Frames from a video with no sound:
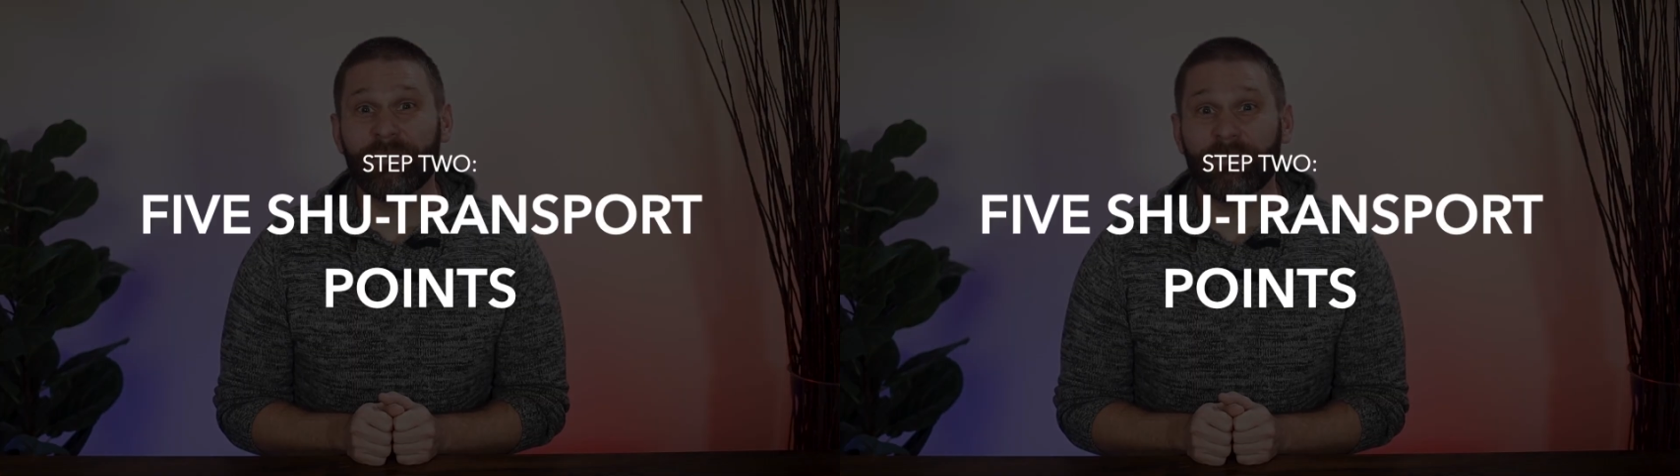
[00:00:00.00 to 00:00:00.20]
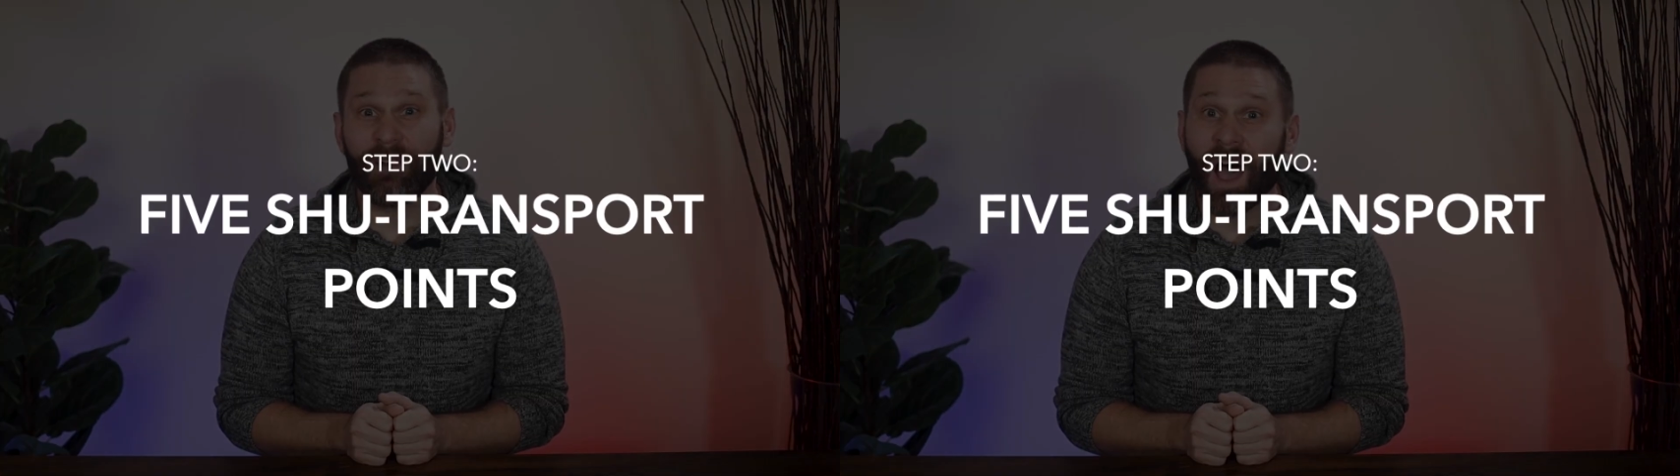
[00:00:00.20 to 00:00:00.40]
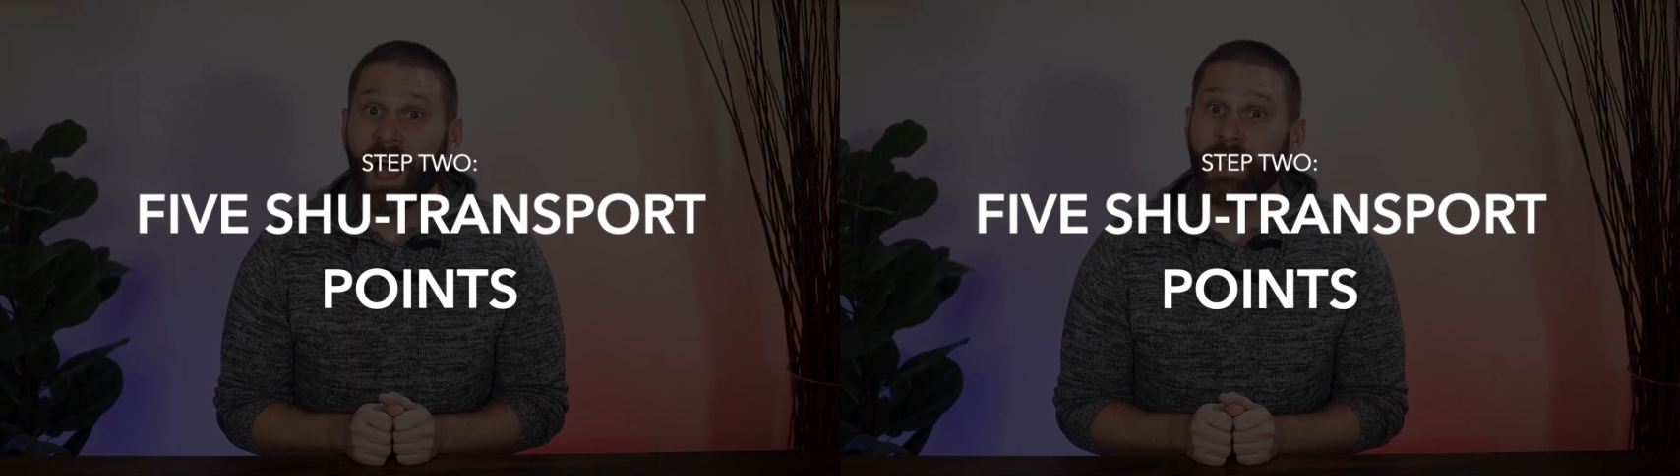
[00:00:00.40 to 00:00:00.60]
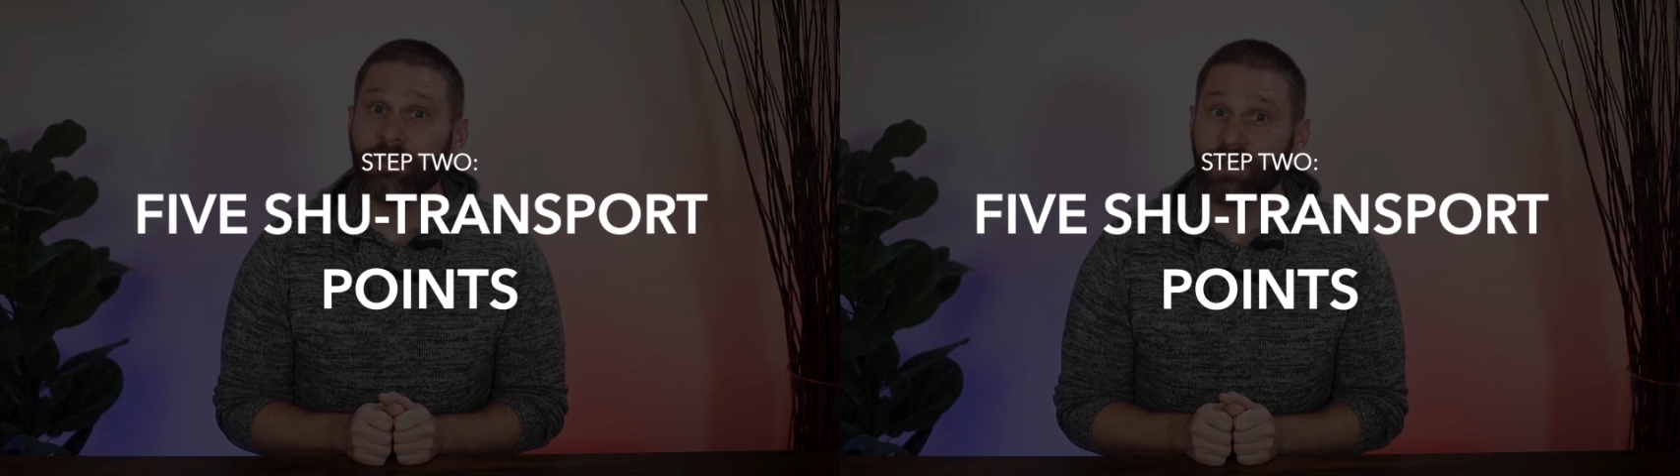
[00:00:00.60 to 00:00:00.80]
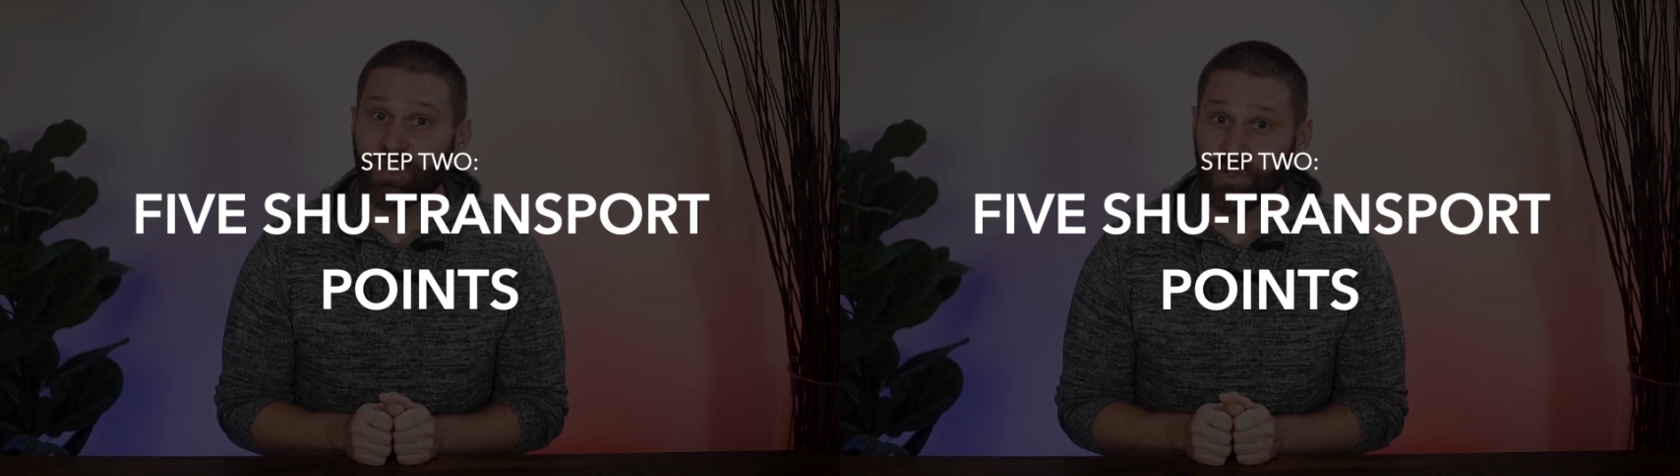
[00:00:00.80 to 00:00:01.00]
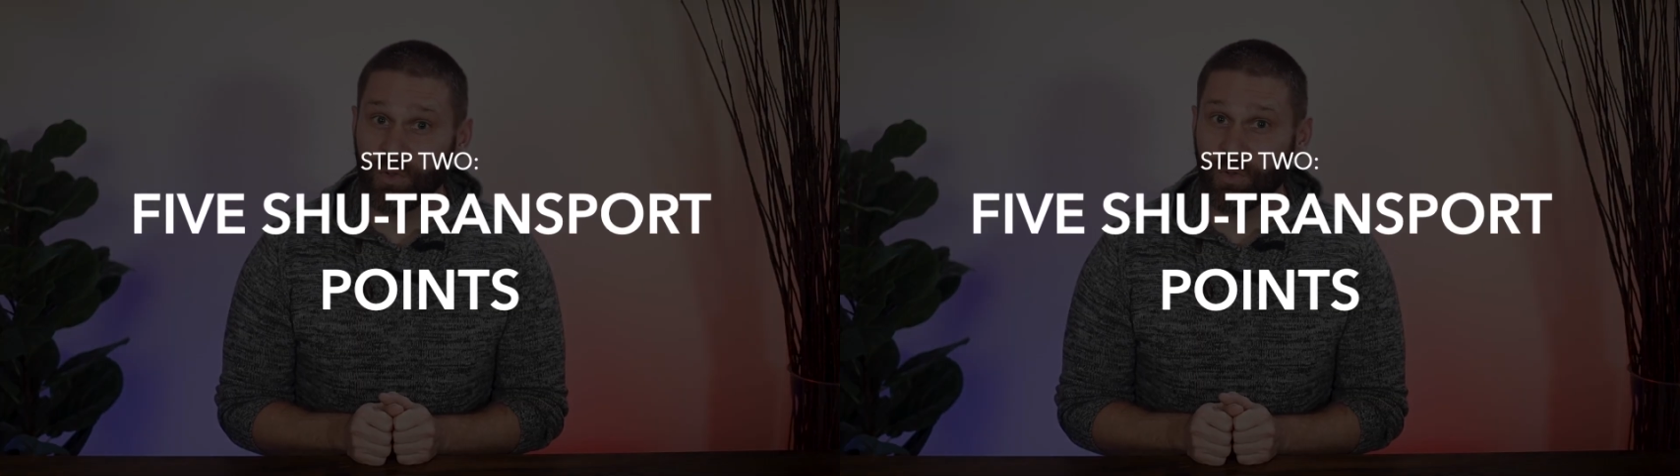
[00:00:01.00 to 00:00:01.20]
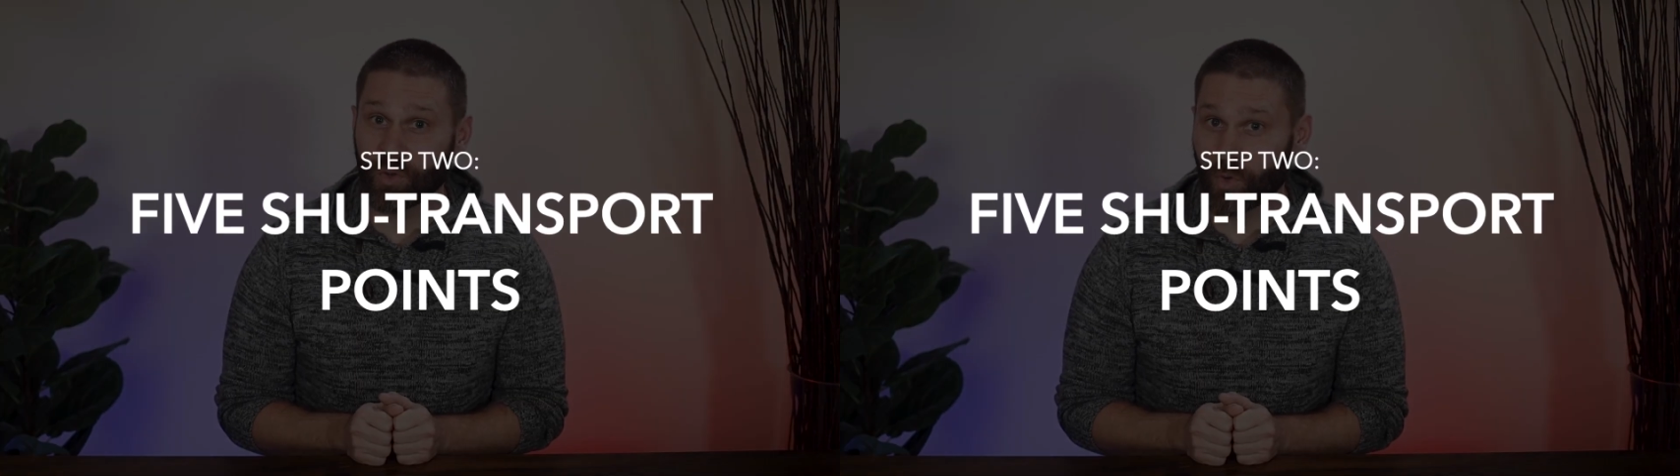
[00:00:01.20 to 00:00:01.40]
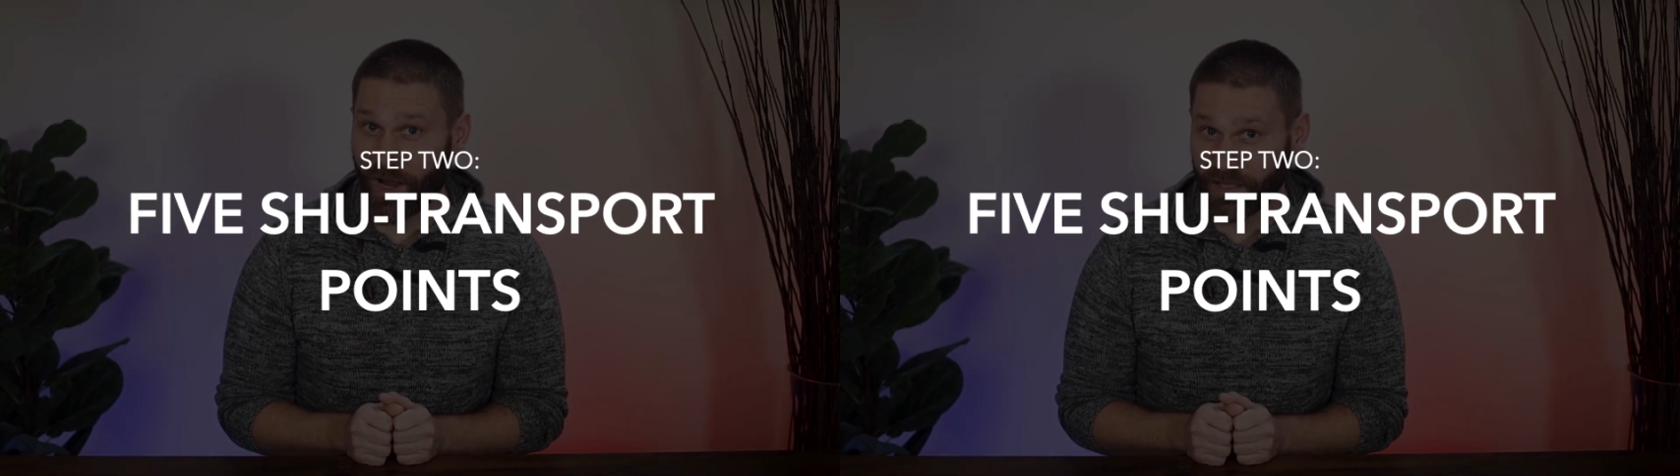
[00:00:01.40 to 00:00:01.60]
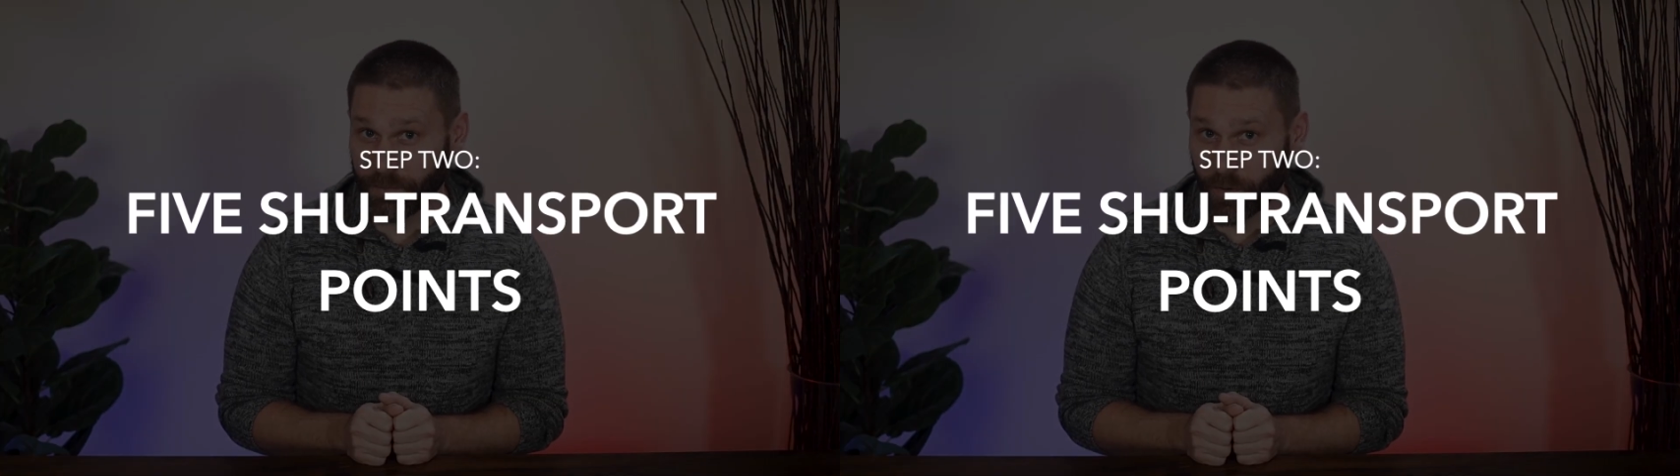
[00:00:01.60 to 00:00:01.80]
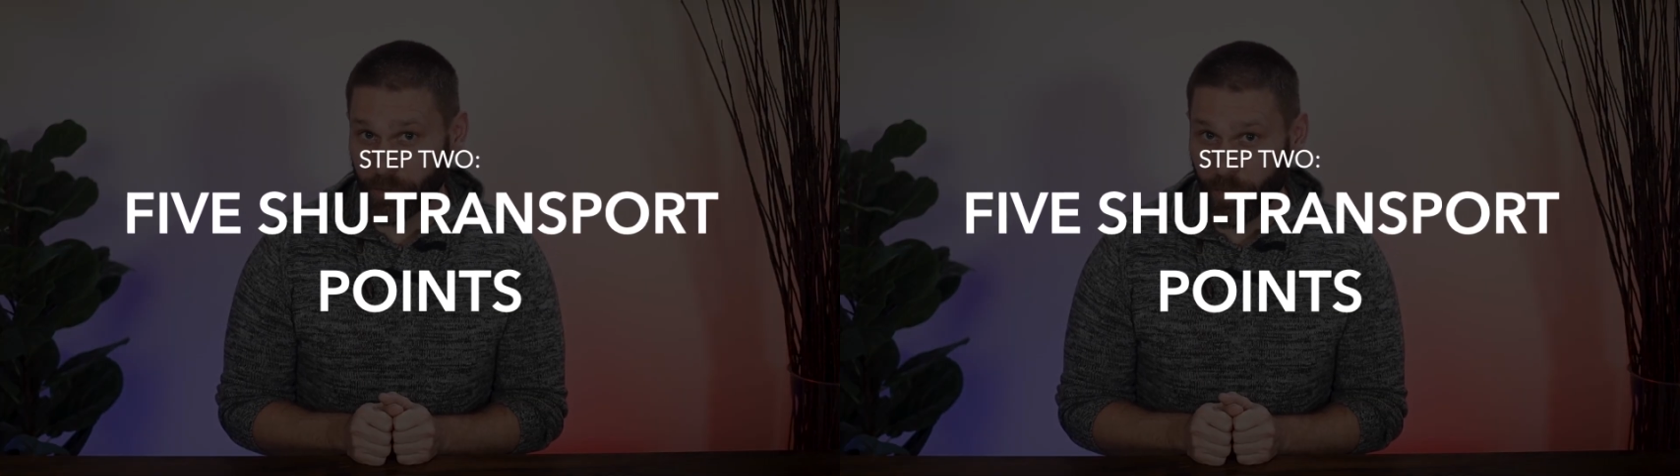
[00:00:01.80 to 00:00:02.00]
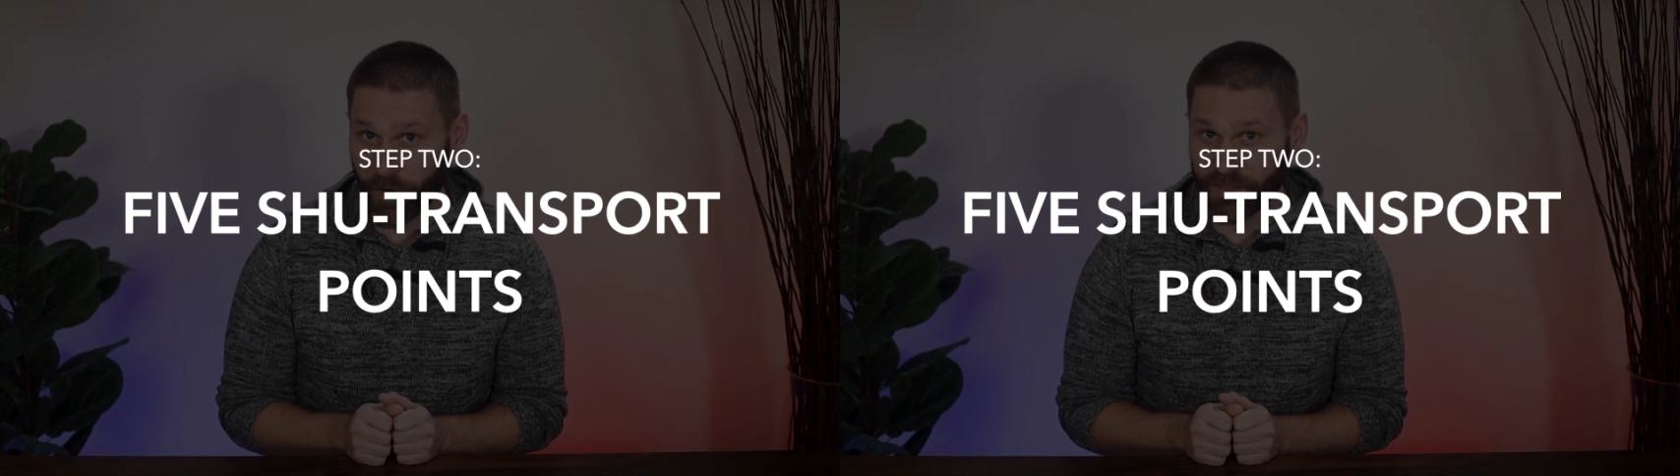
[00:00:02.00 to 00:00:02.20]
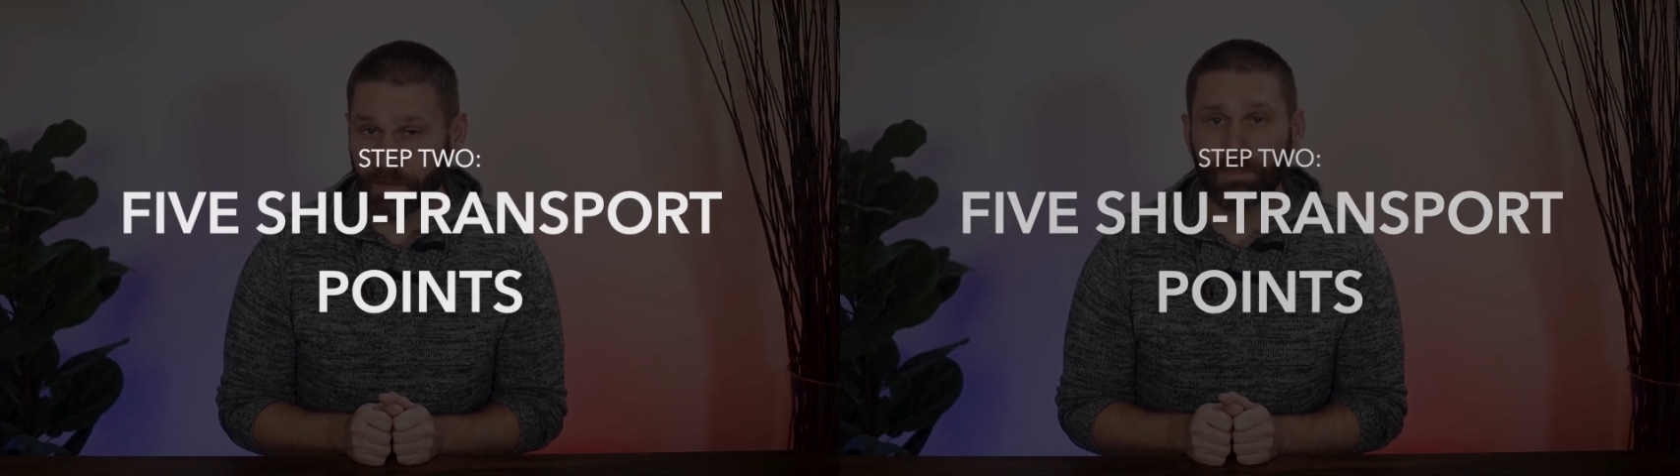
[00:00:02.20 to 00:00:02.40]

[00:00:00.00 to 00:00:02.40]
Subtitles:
five Shu-Transport points,